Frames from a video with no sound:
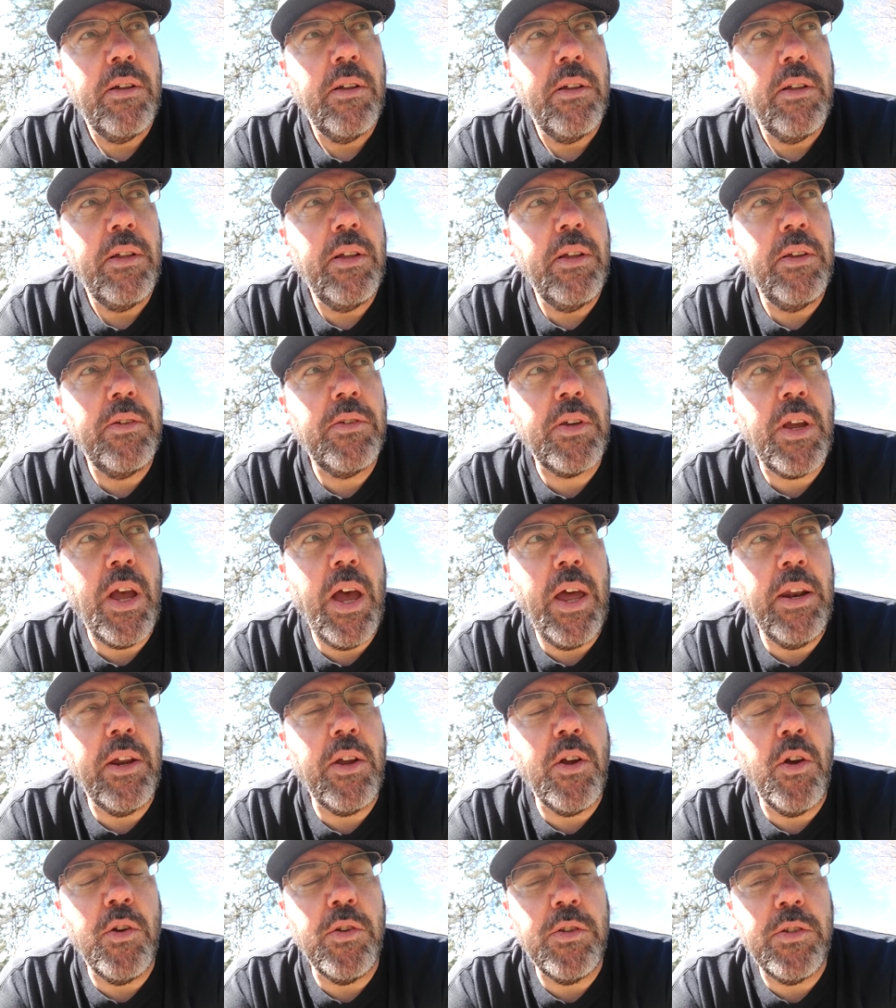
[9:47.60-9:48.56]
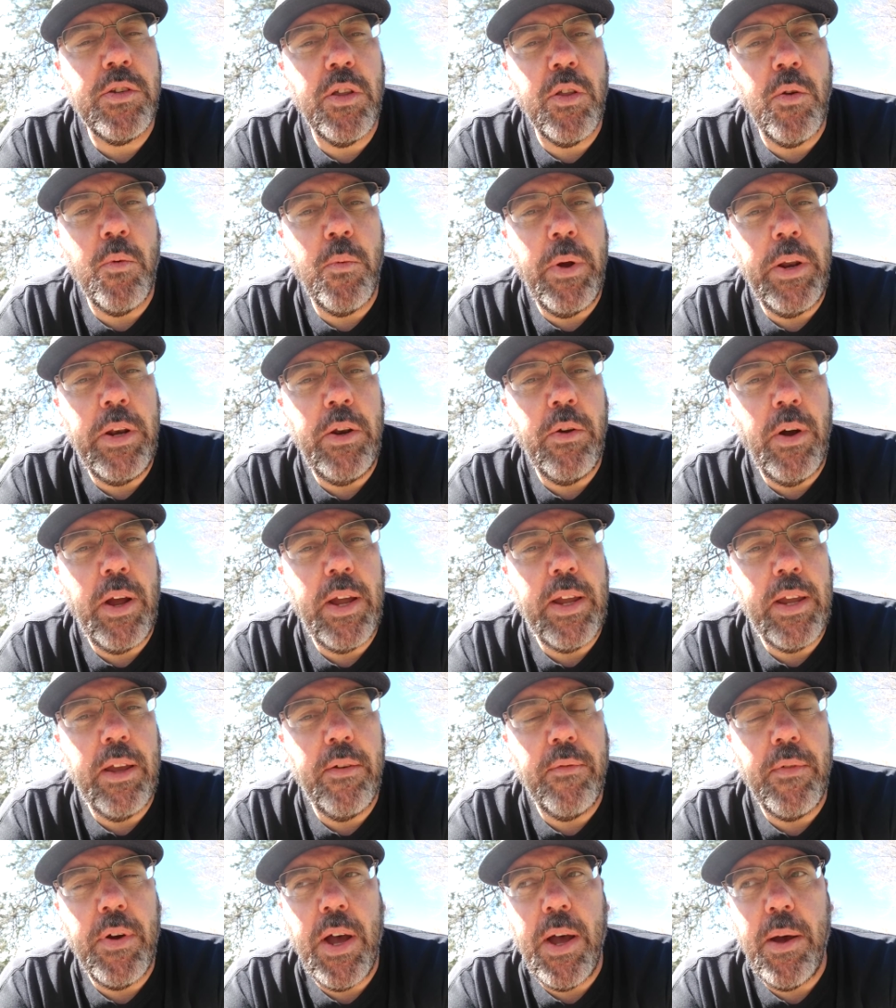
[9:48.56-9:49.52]
This kind of goes to the when do I
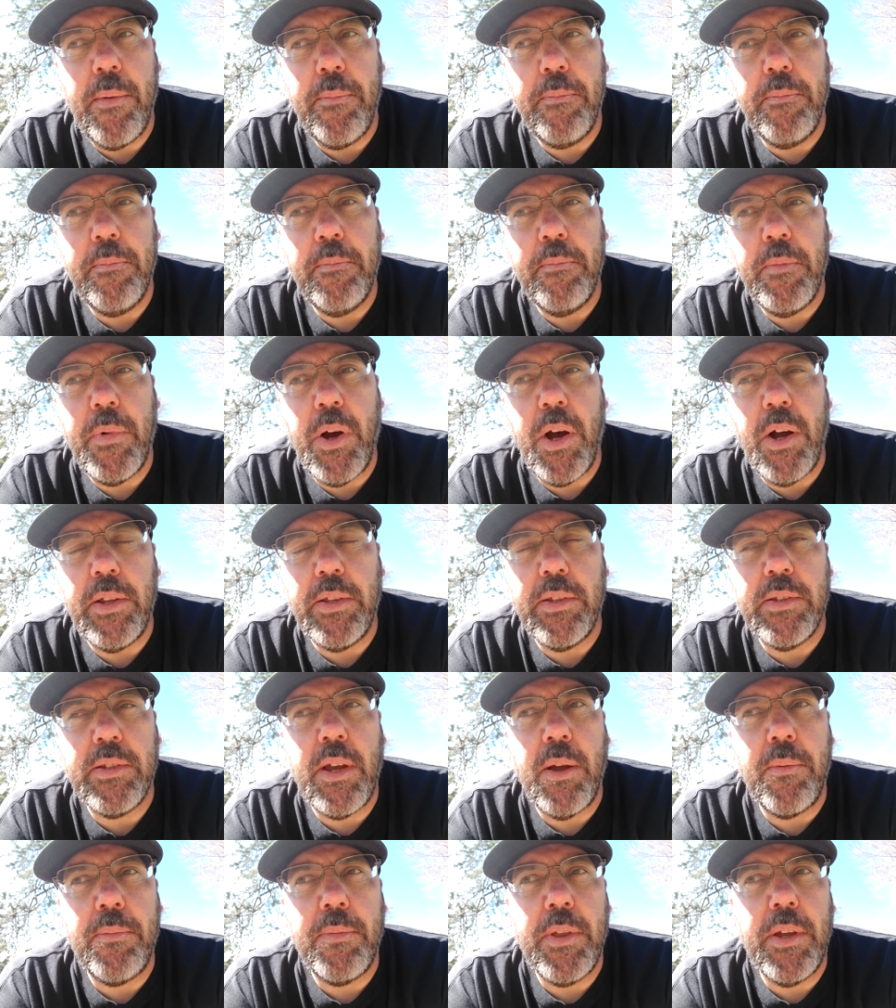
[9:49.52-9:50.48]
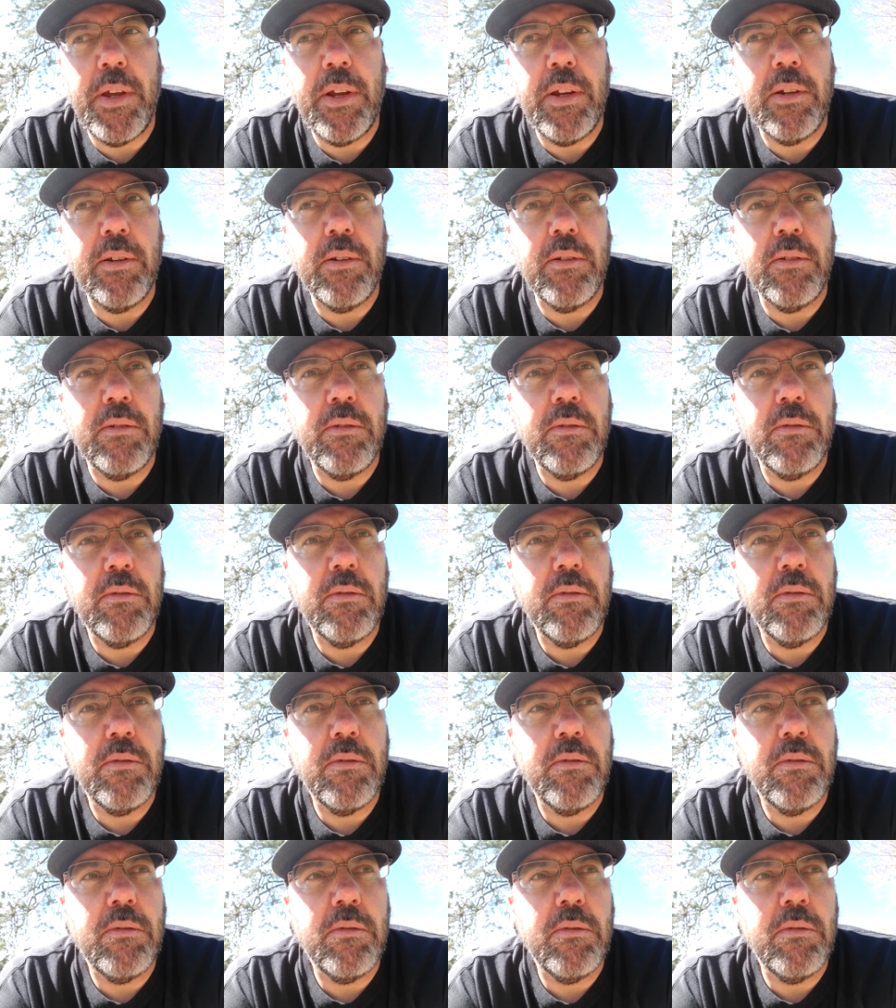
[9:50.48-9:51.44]
give up on something
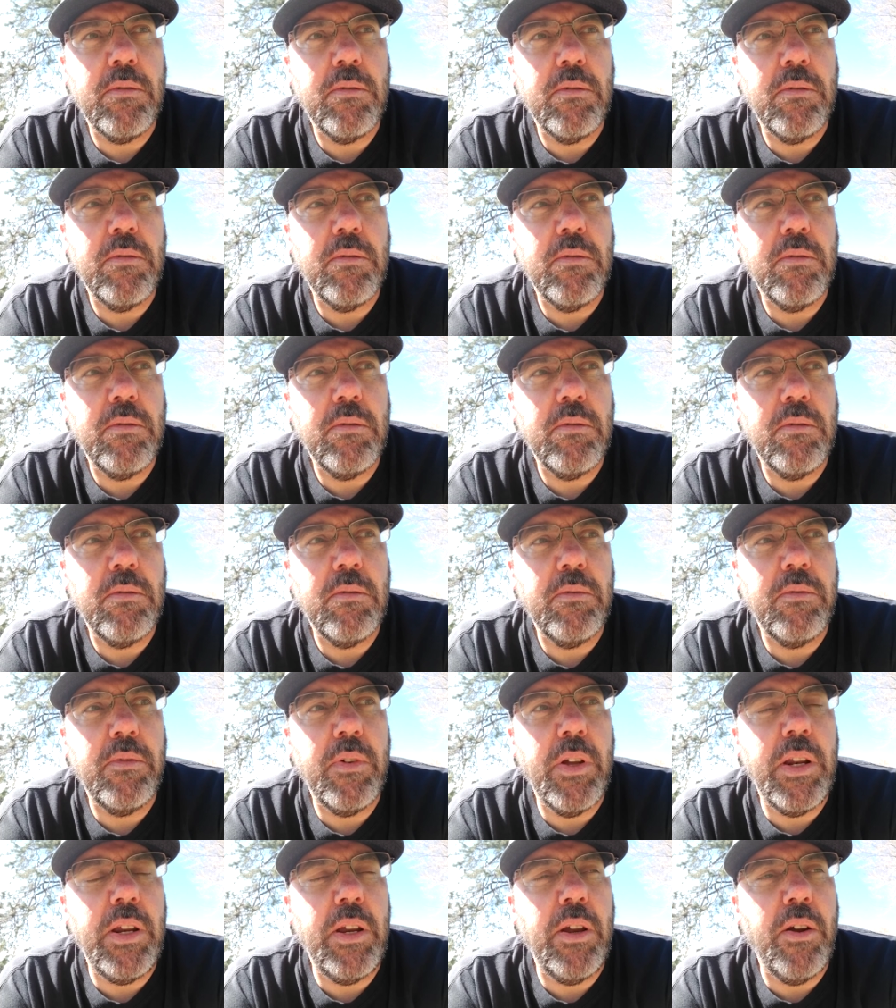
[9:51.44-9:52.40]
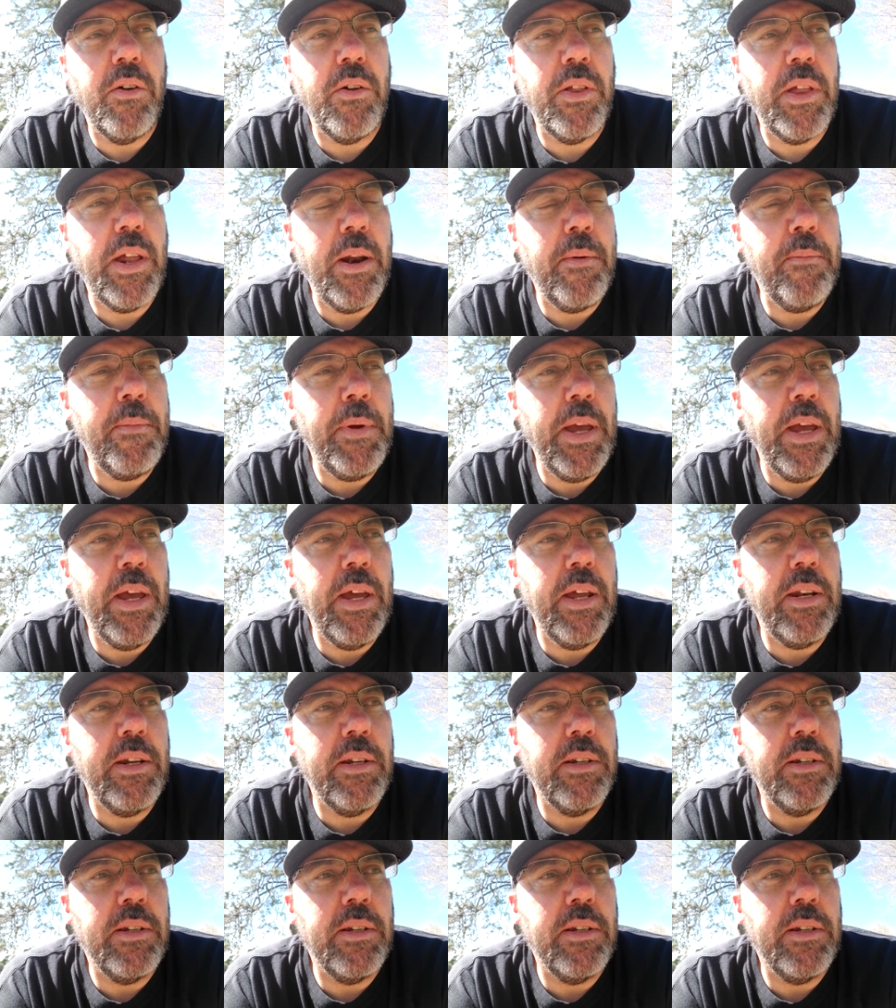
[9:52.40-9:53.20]
video that I made.